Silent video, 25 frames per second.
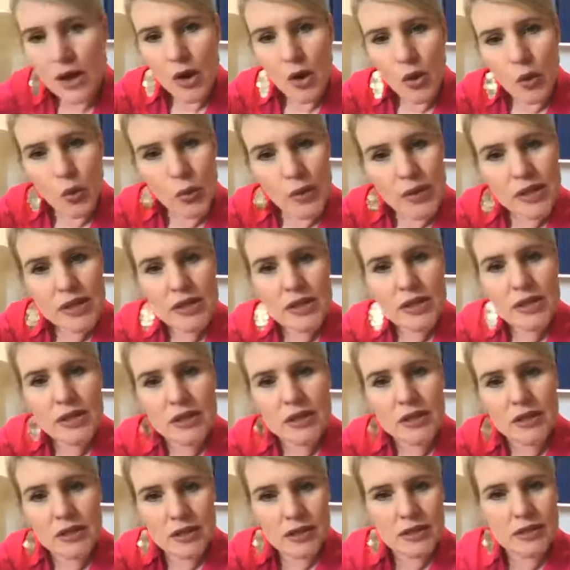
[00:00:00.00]

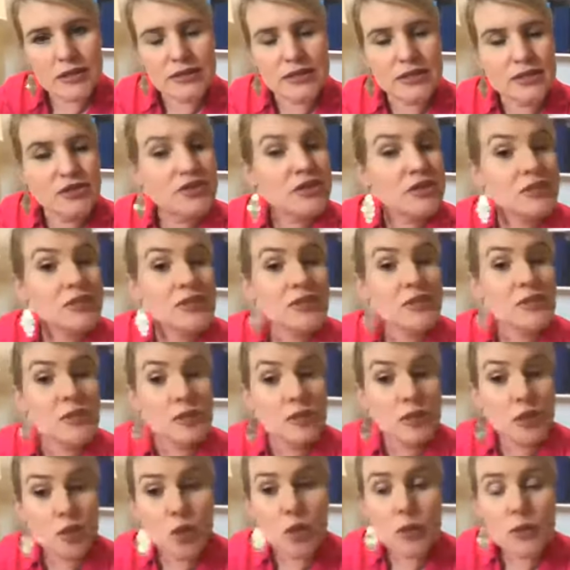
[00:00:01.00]
With this, just as
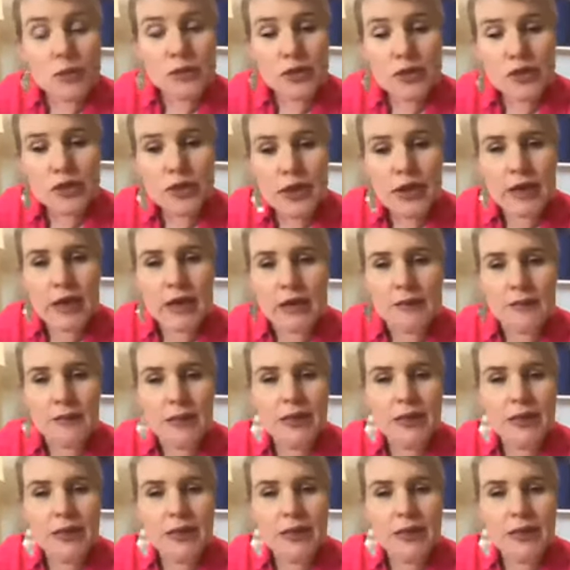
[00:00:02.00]
with normal training,